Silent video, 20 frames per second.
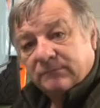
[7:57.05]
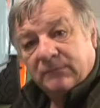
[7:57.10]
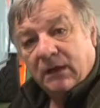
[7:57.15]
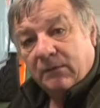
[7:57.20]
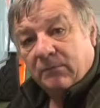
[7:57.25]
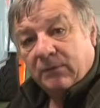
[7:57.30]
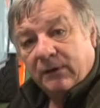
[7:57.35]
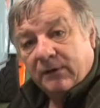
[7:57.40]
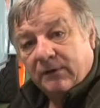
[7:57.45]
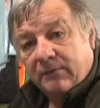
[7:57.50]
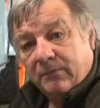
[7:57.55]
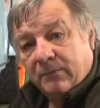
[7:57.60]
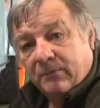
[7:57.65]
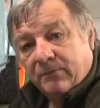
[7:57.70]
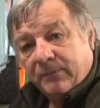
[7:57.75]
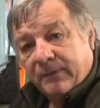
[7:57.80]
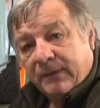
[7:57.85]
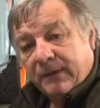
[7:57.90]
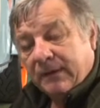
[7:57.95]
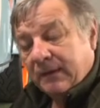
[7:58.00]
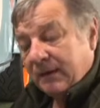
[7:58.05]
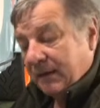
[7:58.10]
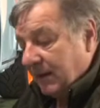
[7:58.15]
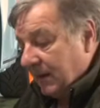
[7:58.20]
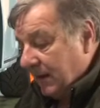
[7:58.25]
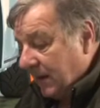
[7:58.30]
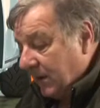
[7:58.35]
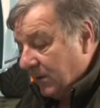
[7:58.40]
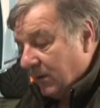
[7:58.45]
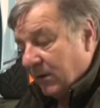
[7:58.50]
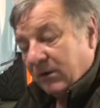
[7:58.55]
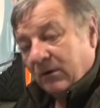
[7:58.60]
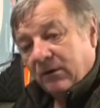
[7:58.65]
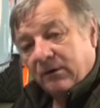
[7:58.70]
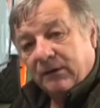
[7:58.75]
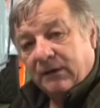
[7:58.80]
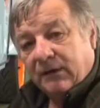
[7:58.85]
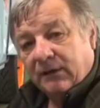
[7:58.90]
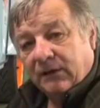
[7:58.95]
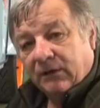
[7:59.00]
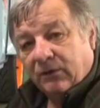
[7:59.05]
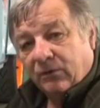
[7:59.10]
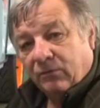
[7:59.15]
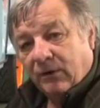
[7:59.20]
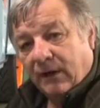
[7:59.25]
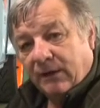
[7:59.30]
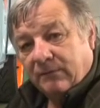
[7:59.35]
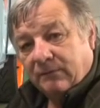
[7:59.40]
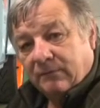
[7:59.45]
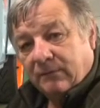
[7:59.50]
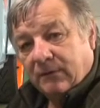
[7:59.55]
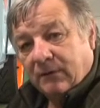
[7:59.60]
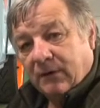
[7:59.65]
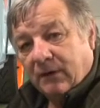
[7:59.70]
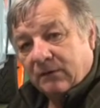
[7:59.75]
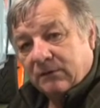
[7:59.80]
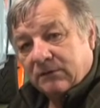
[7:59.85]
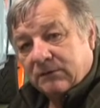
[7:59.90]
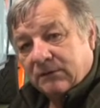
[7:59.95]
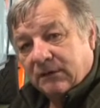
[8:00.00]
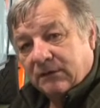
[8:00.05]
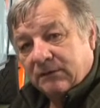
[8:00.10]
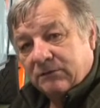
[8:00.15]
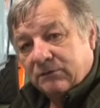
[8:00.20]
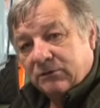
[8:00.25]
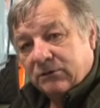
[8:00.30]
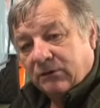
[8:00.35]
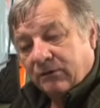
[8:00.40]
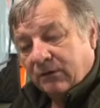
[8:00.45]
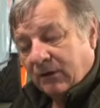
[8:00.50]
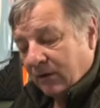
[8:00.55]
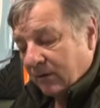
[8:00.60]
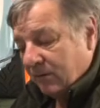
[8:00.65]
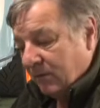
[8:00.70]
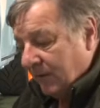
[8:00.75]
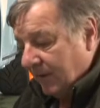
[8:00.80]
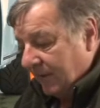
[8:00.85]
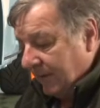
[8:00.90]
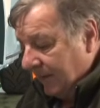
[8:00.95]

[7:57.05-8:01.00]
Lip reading: Unbelievable. Anyway, on that little rant, I'll say cheerio,